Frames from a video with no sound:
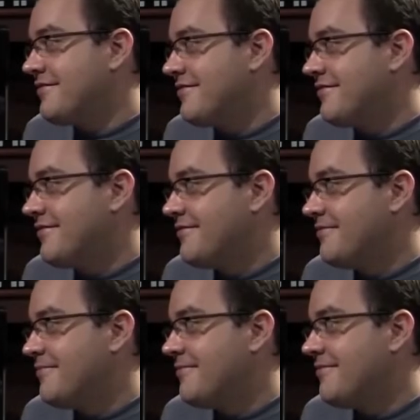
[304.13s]

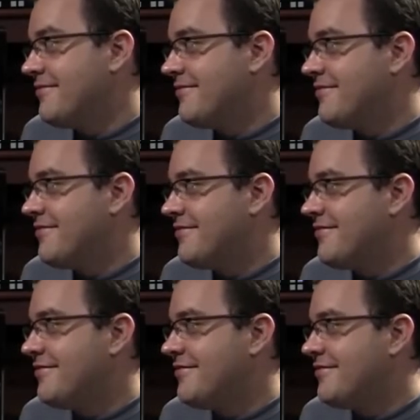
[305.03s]

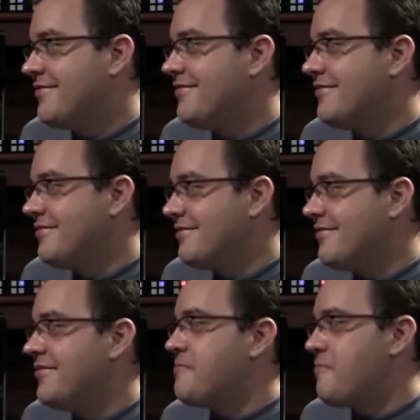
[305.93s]

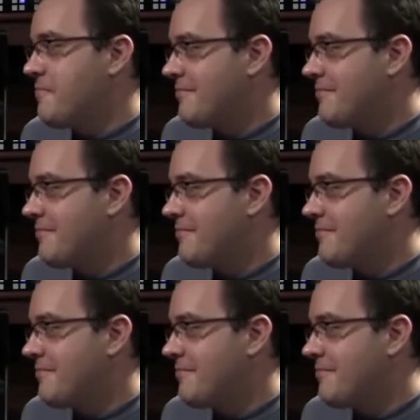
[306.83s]
No words are spoken by the person on screen.